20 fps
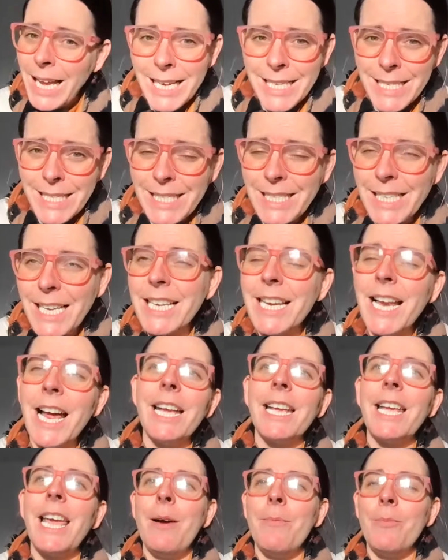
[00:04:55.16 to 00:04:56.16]
I didn't.
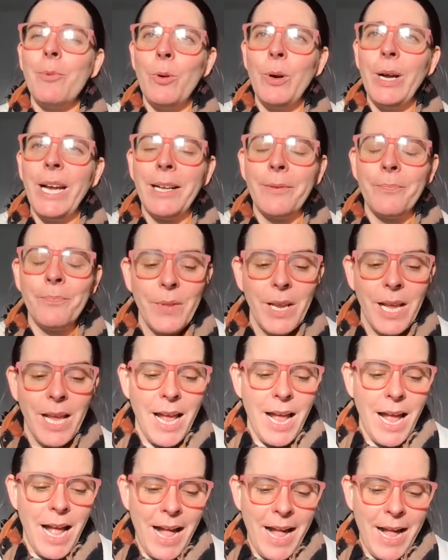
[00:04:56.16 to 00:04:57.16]
I kept going.
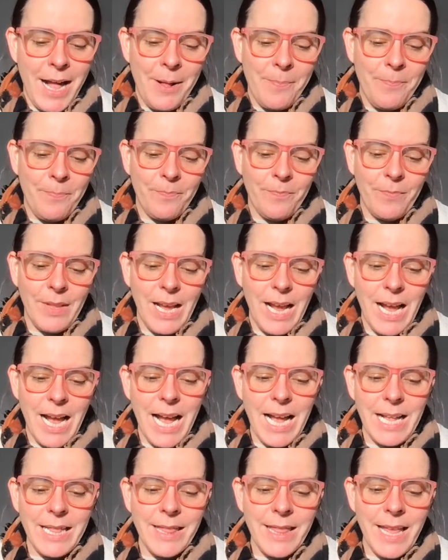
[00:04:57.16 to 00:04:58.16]
Um,
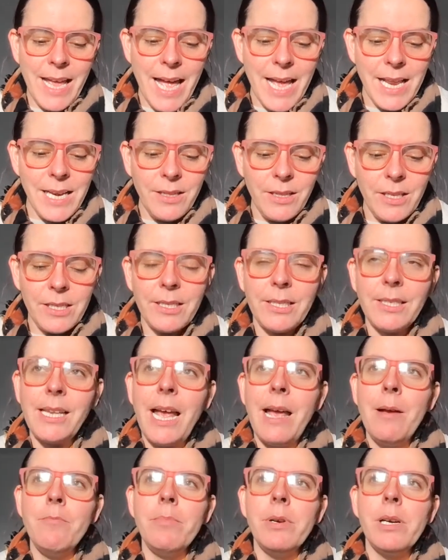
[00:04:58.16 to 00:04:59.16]
and then in the
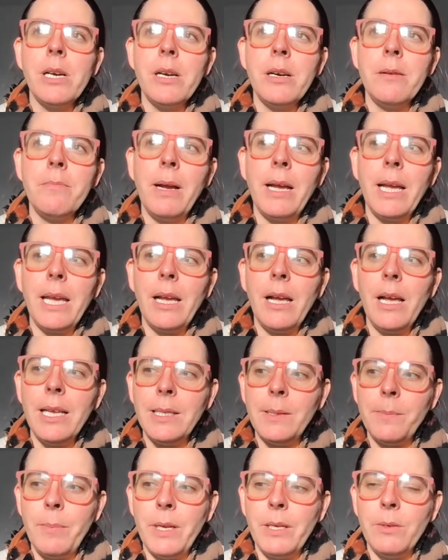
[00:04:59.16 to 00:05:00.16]
December, my
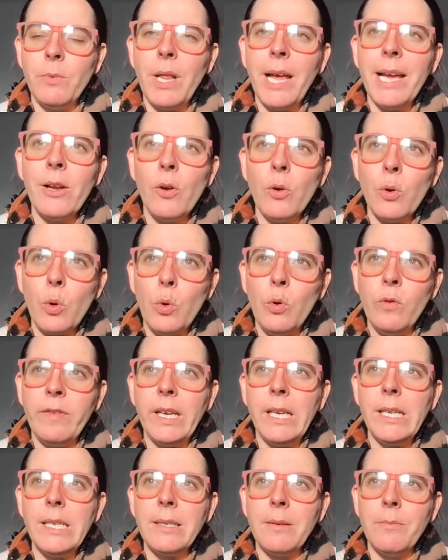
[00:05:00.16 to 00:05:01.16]
husband, well, I got
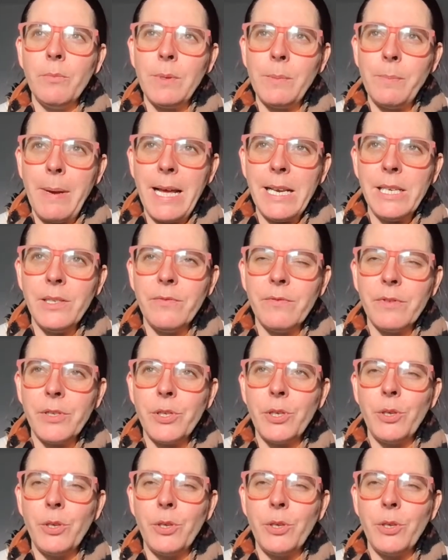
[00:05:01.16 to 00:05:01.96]
COVID and was bedded for